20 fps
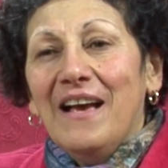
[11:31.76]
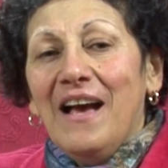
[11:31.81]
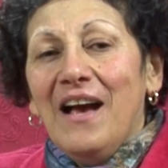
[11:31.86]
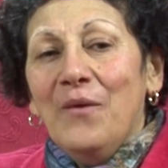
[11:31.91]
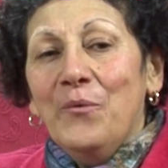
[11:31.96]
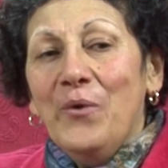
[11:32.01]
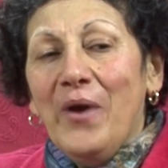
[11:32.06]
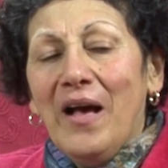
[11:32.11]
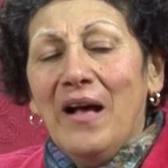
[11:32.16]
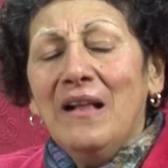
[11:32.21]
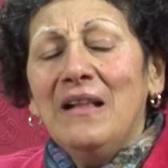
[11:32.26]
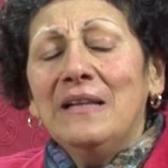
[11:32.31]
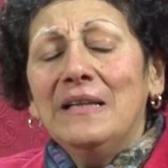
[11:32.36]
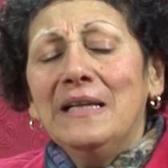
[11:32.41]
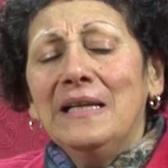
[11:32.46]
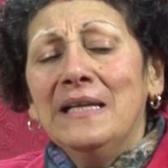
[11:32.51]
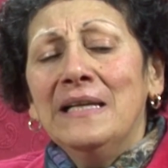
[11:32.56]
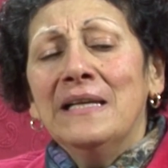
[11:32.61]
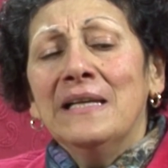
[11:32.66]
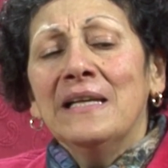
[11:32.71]
Well,
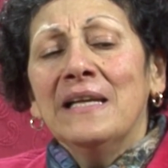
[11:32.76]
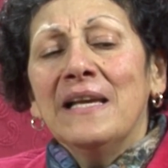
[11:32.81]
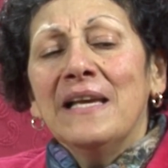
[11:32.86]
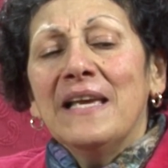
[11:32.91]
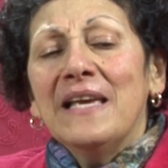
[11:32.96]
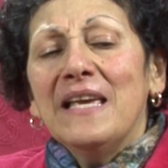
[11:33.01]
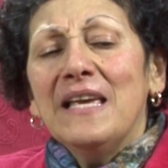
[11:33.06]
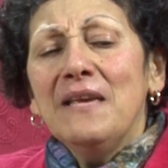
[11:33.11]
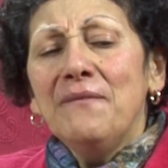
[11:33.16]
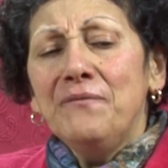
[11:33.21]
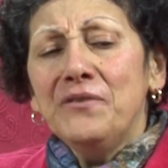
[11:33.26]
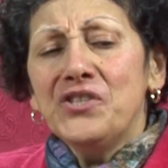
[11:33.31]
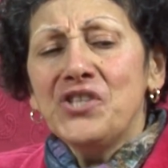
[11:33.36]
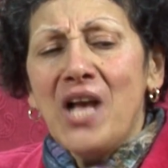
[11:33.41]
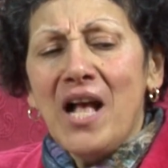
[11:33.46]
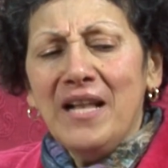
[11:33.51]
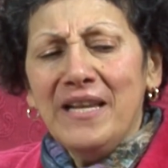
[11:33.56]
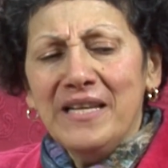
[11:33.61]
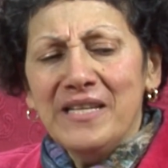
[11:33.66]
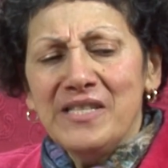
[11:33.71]
if a
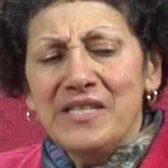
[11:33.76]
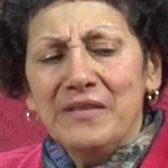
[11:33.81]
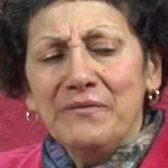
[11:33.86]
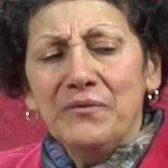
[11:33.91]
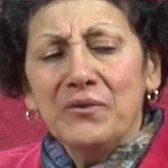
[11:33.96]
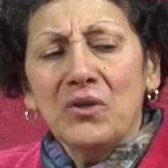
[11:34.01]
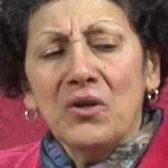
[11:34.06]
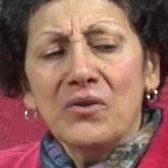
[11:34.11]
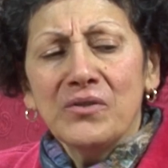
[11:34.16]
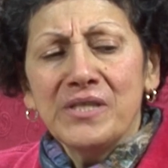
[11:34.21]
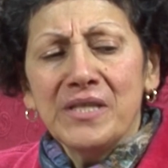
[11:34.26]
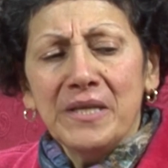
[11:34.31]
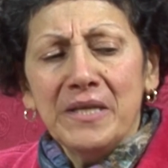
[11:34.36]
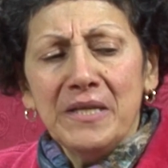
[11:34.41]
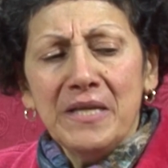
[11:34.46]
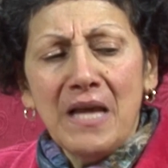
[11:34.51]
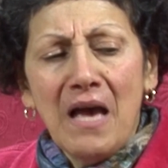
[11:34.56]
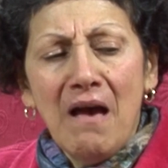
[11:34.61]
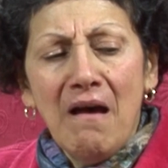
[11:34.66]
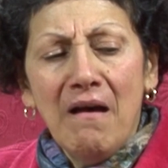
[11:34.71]
child has
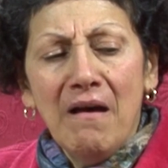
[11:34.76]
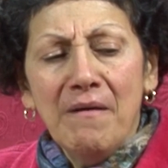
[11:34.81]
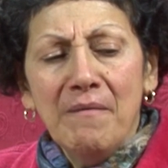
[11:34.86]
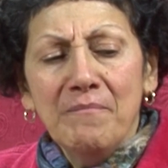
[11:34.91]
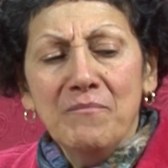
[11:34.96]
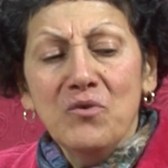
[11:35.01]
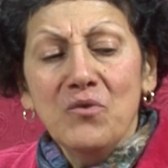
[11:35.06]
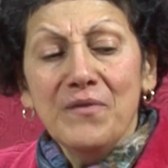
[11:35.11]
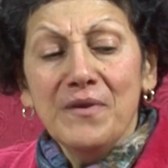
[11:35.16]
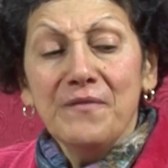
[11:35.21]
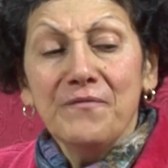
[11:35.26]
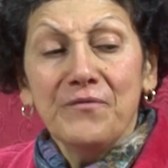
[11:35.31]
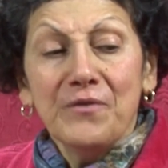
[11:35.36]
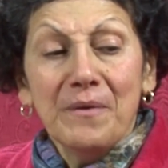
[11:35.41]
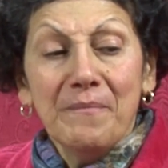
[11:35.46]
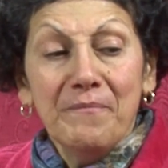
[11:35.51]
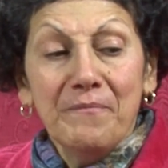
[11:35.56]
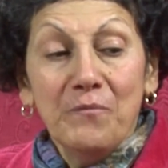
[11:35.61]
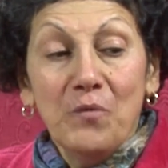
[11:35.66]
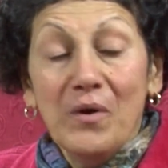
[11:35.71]
difficulty moving
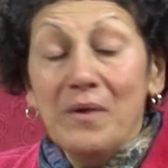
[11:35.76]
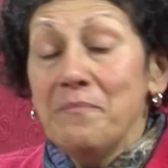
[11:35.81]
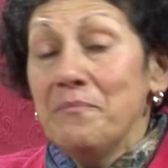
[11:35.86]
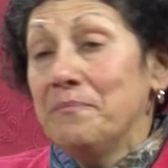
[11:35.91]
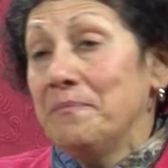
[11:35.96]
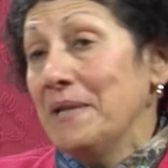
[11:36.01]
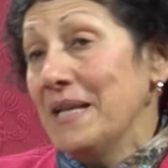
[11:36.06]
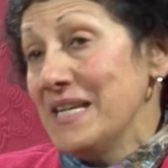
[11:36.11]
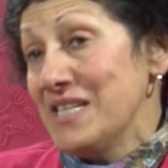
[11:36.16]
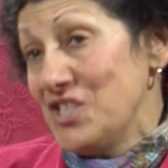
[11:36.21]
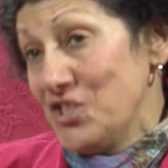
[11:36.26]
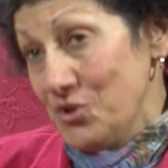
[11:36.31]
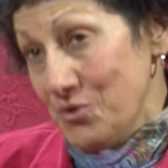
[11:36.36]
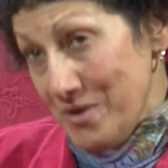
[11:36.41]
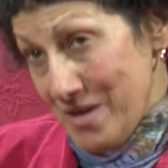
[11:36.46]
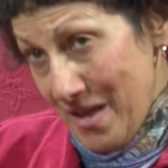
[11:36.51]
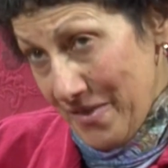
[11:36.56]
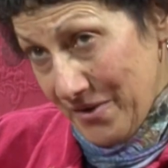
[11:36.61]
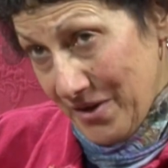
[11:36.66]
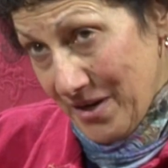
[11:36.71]
from one place to
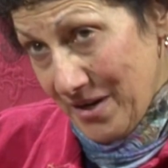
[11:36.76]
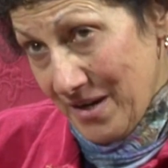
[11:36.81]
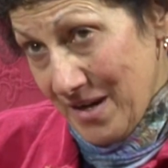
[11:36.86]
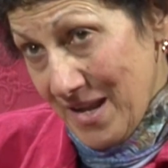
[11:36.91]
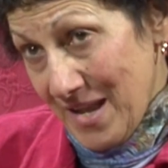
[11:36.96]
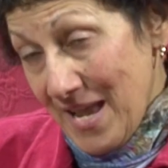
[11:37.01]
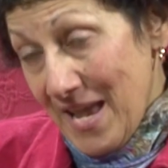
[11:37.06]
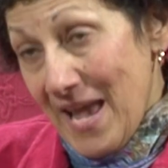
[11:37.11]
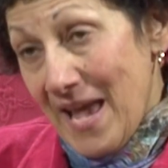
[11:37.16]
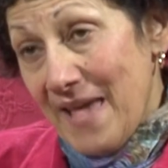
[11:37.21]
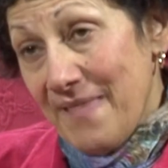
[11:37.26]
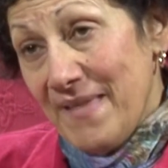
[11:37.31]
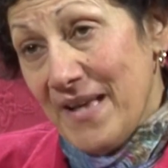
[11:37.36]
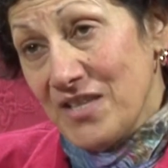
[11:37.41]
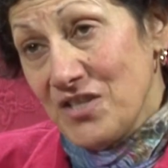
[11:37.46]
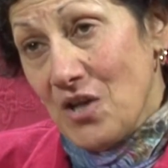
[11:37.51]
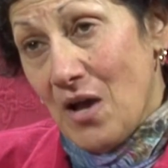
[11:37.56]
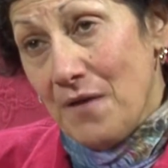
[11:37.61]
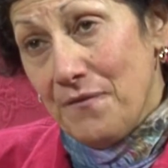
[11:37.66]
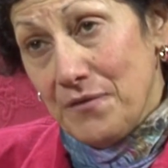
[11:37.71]
another, and
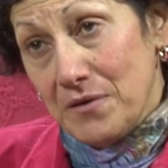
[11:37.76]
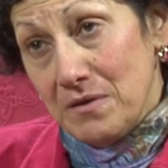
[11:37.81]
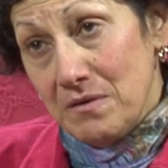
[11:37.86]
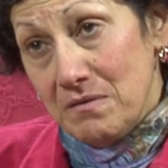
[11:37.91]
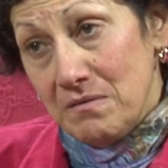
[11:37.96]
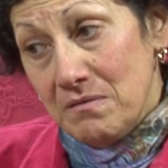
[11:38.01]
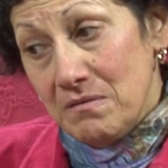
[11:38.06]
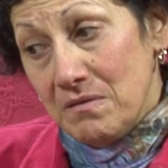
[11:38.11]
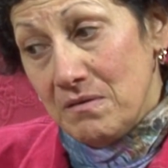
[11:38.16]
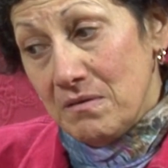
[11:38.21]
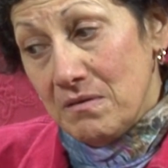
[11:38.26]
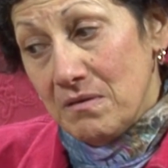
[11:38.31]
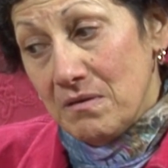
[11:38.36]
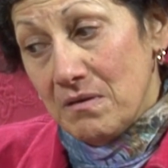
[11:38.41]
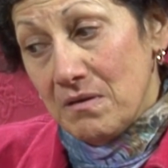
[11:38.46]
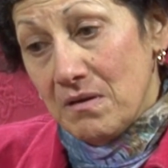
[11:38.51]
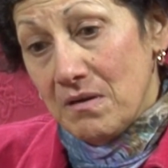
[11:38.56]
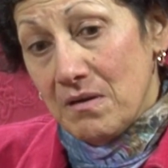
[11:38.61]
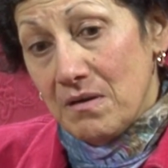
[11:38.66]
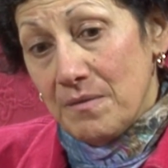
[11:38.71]
that's often
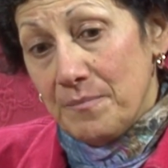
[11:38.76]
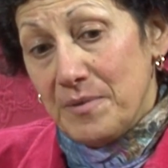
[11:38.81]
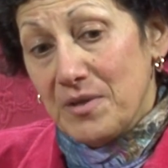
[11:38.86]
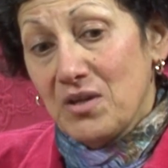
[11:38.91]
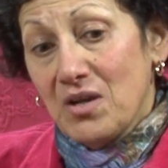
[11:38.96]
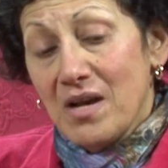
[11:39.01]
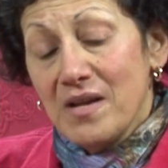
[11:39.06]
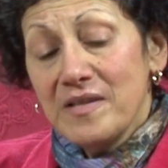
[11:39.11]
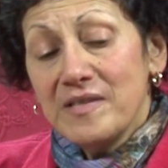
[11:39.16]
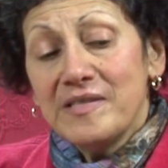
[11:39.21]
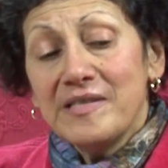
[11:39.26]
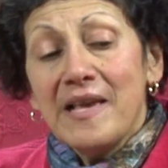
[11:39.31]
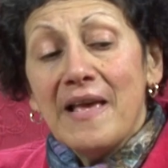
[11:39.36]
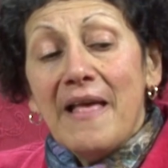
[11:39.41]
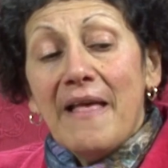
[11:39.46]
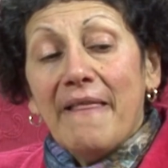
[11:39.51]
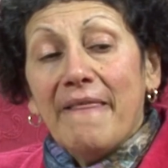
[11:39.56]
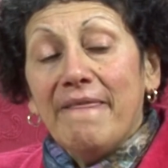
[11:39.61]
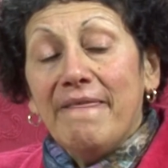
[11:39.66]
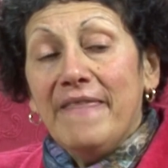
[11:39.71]
because
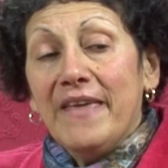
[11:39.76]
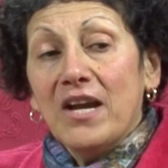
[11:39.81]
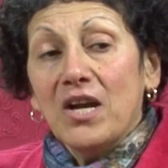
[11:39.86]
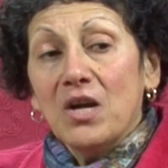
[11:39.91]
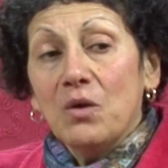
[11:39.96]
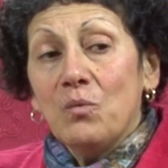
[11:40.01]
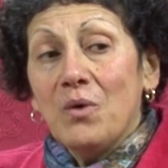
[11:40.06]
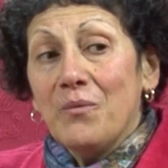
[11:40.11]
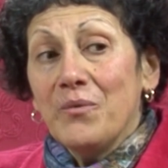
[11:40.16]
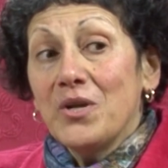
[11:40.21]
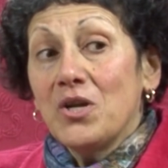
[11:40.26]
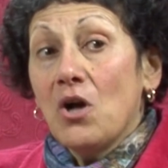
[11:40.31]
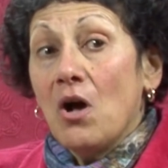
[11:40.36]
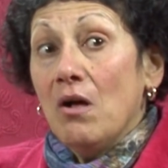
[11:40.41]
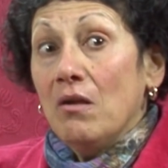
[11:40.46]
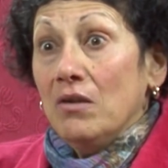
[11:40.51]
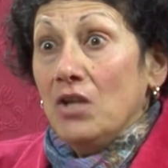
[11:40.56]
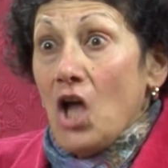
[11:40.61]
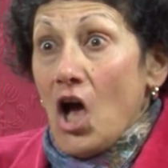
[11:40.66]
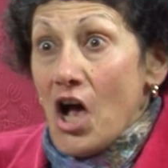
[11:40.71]
they're what we
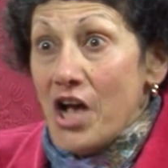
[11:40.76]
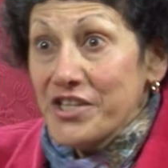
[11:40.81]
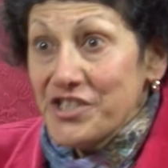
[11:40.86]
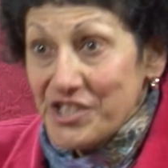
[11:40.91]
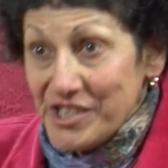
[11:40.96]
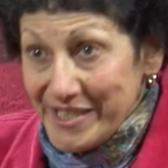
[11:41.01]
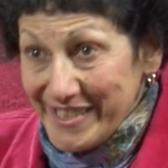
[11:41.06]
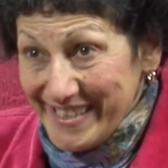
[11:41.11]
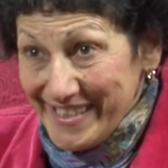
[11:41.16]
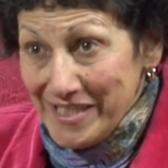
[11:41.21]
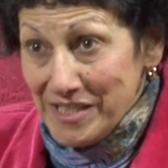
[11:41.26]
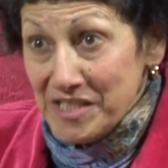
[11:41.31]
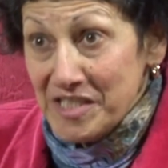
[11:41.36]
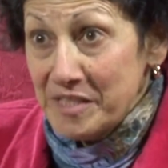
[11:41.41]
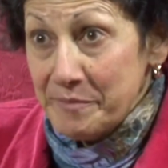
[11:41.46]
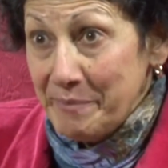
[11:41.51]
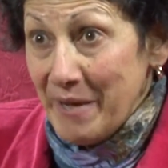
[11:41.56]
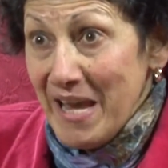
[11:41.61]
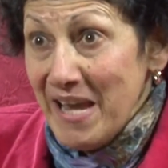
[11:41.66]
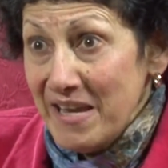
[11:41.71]
call lost in
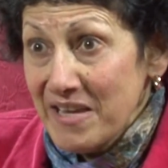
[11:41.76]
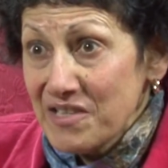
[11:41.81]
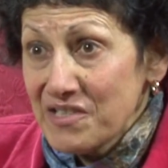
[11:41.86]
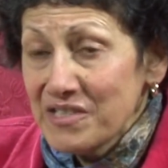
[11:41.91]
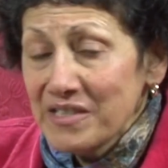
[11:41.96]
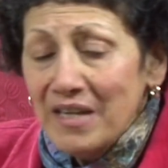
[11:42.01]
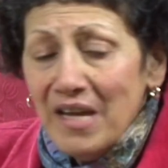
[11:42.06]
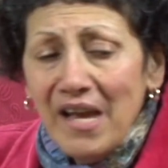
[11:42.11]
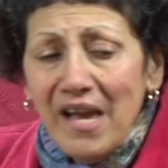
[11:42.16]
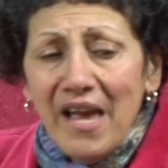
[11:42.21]
space.